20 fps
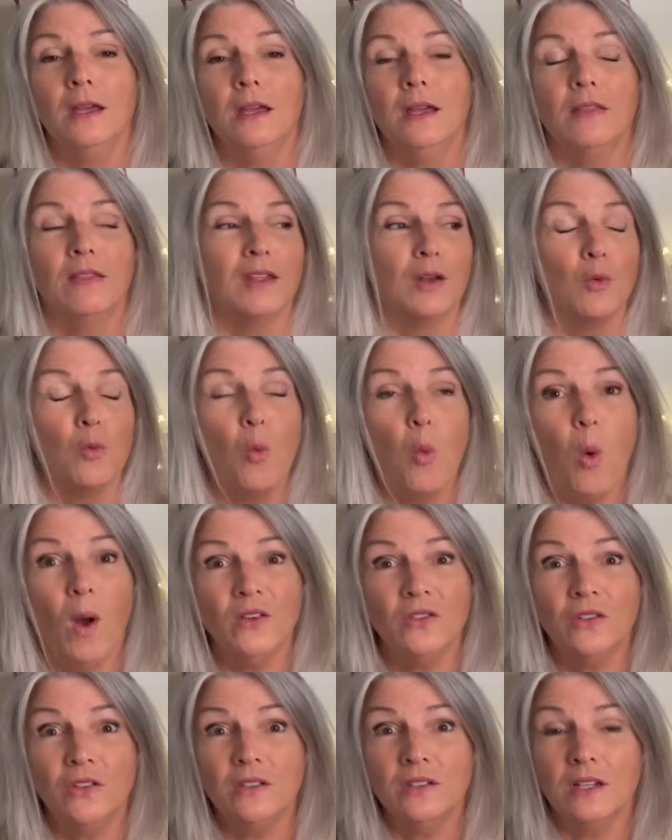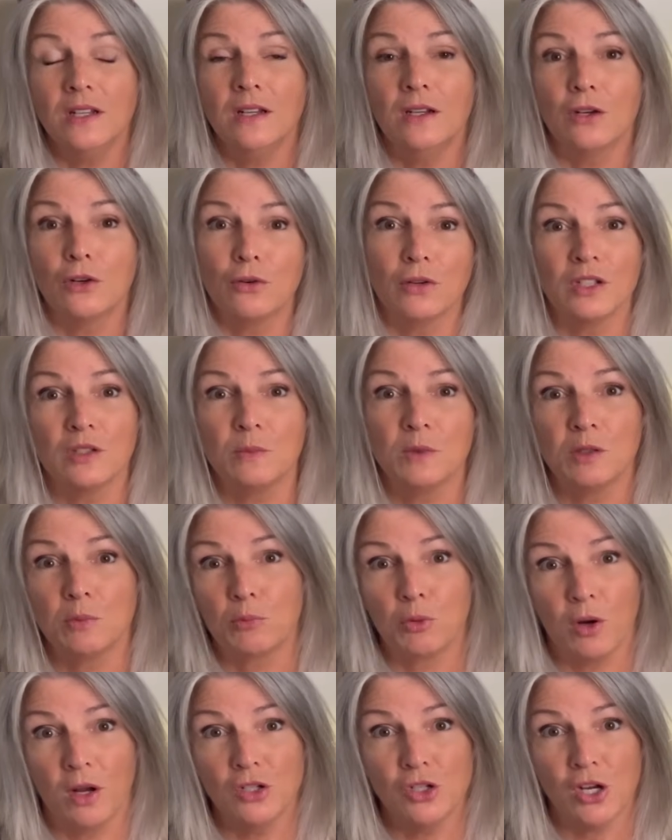that wasn't in a Christmas
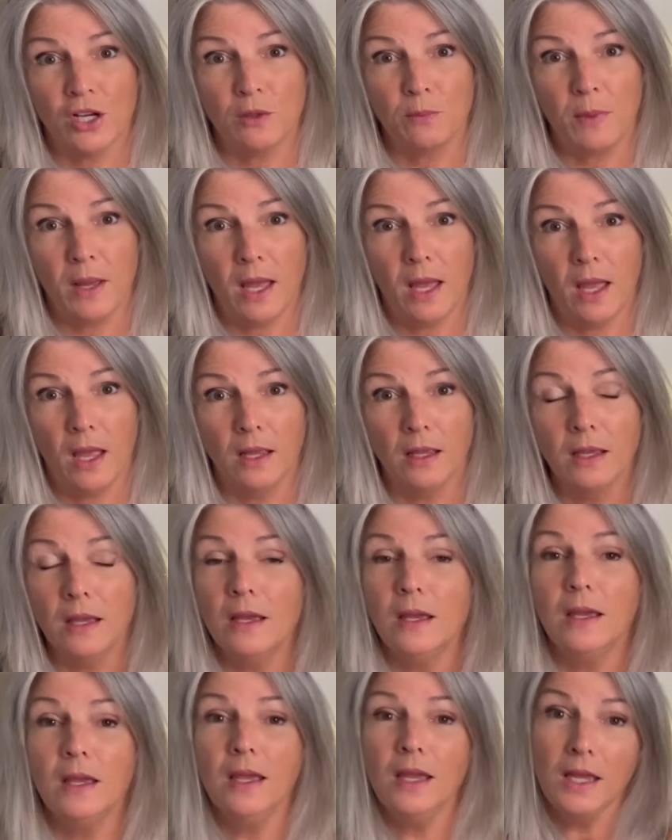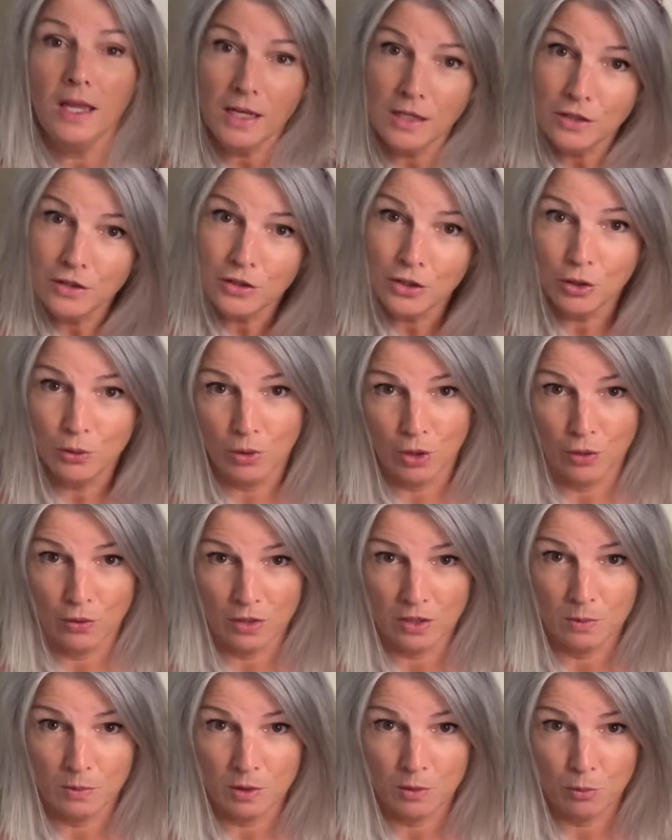project bag into a
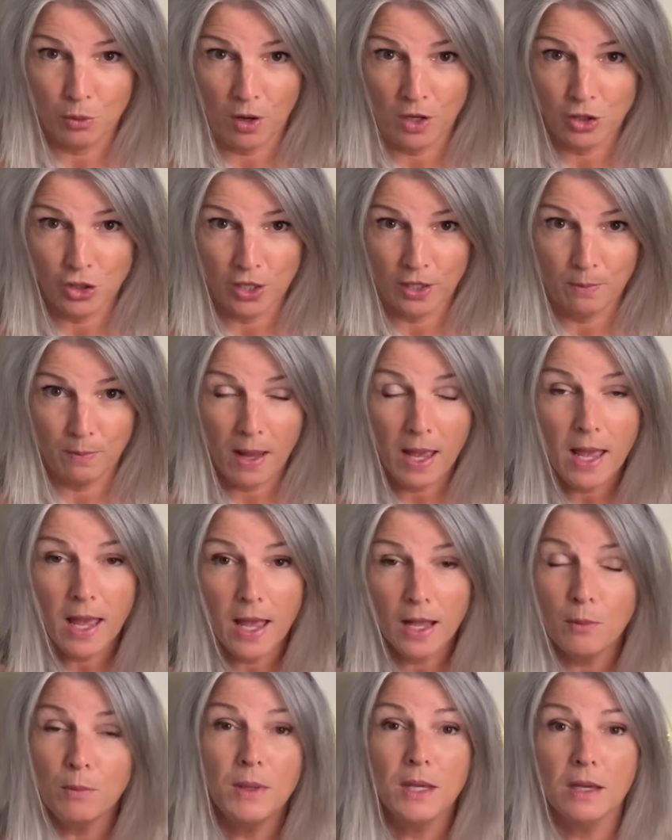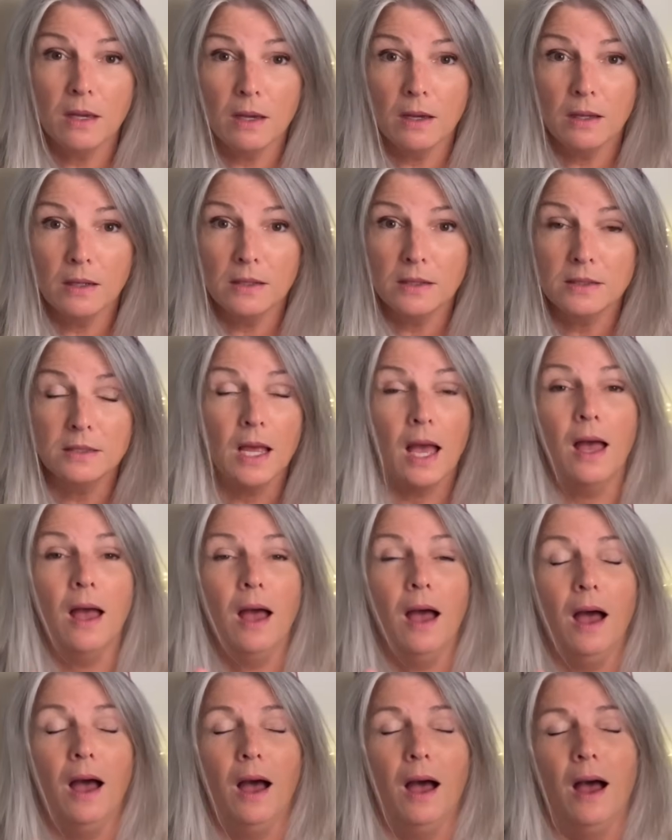Christmas project bag because
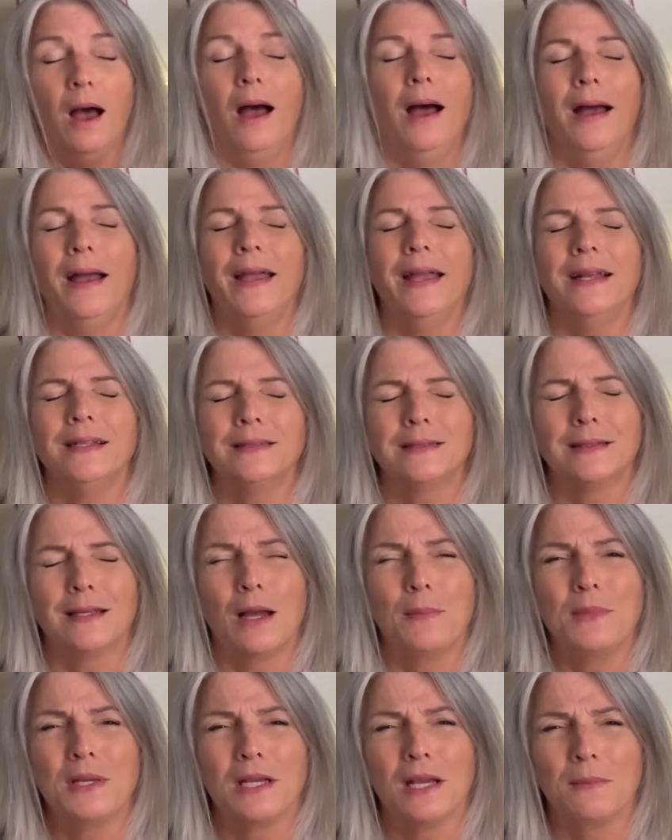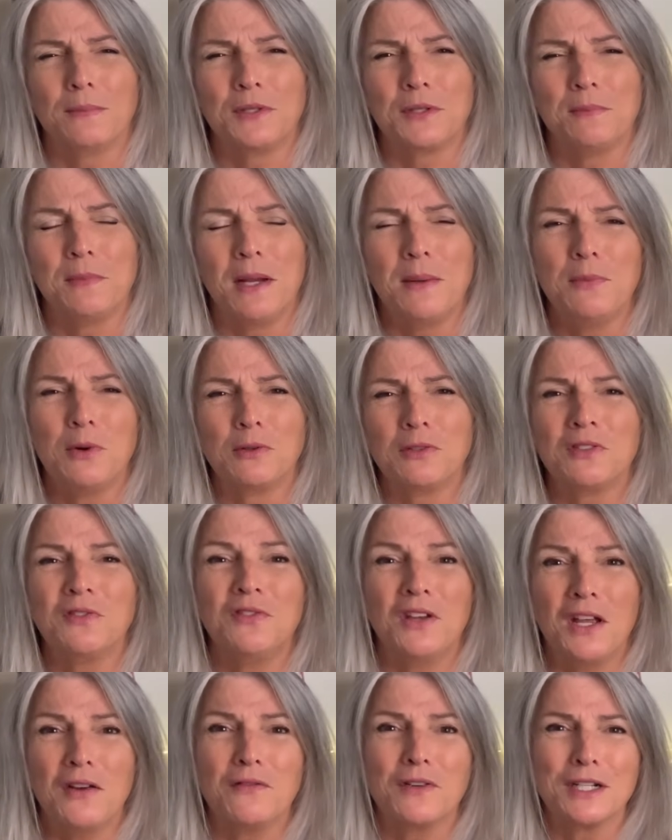it's coming up to my most
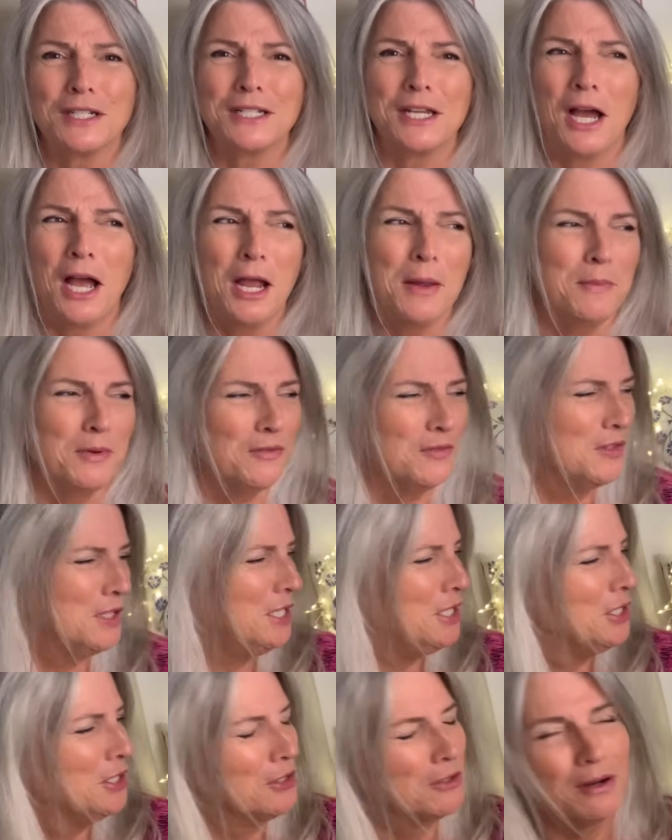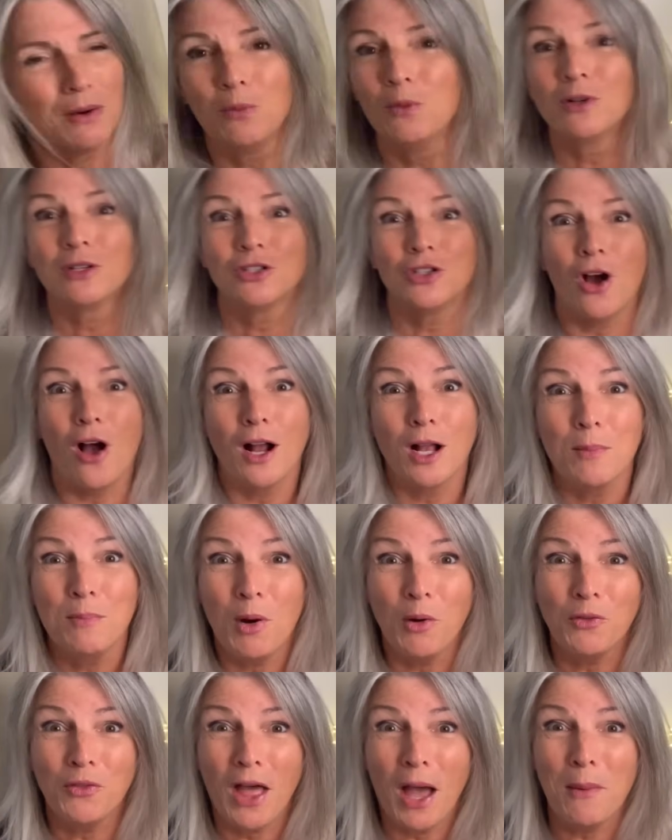favorite time of year, and we'll talk
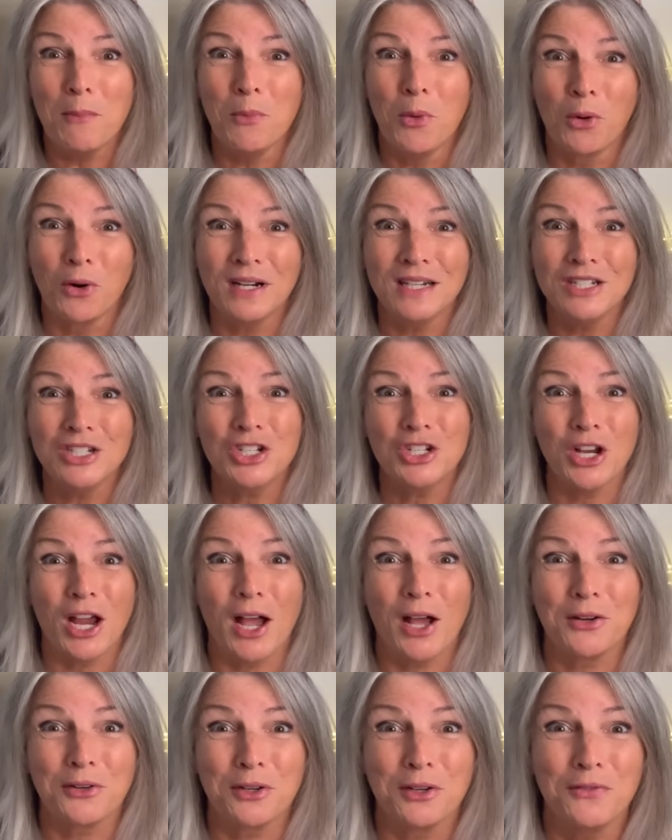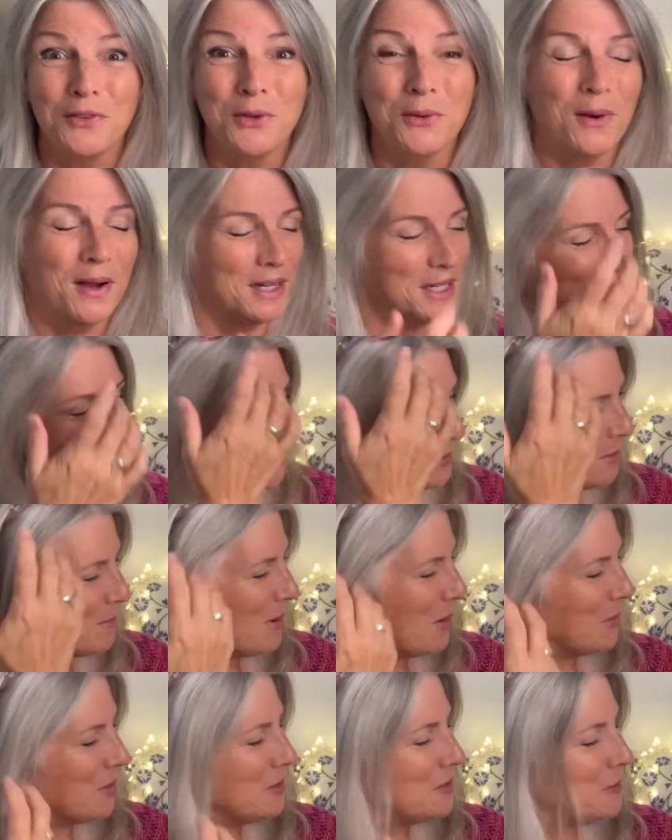about that more in chatter if you want to hear
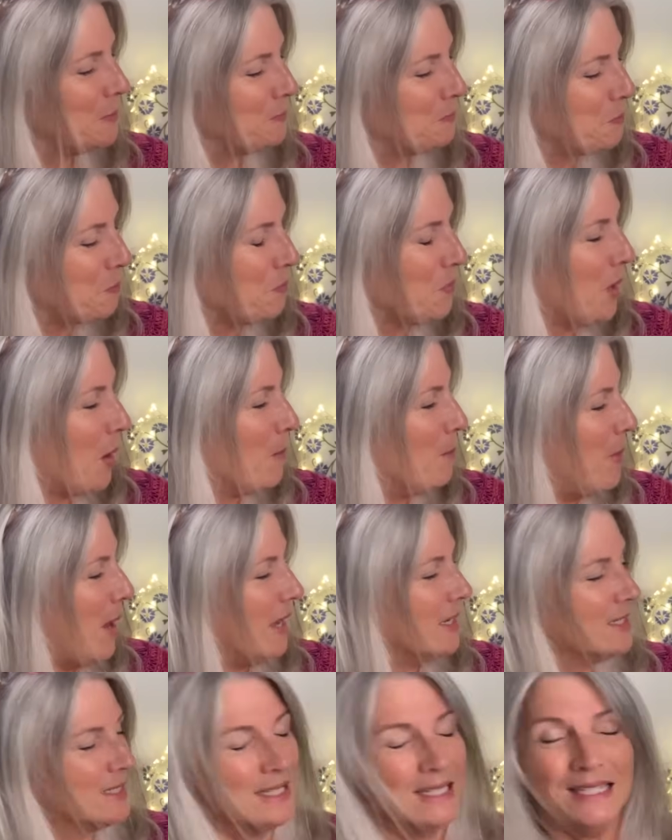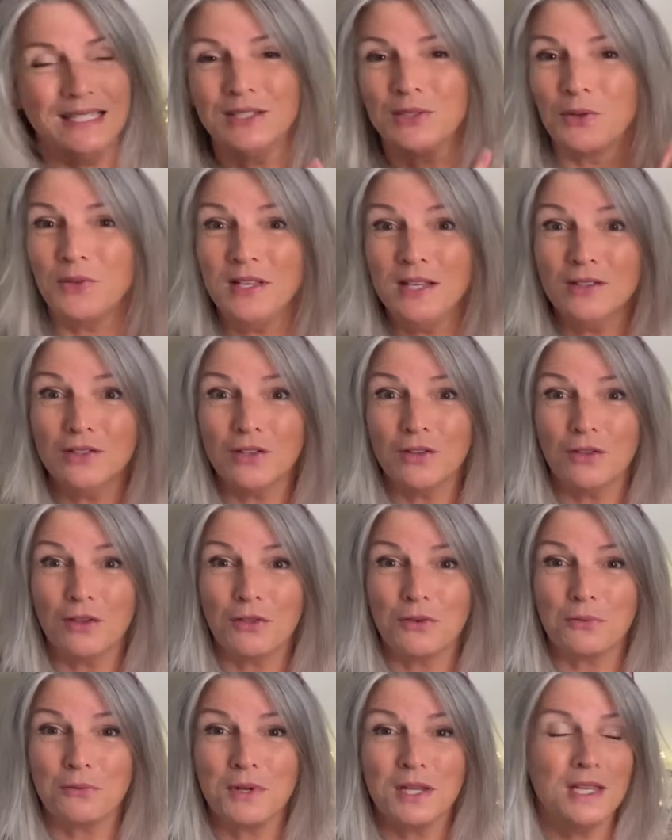about it. But, so these are the
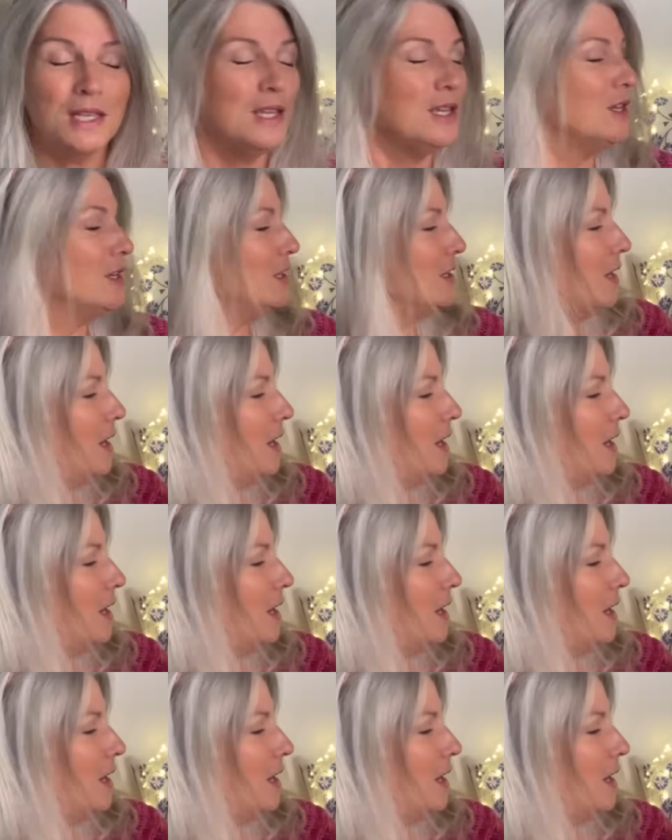3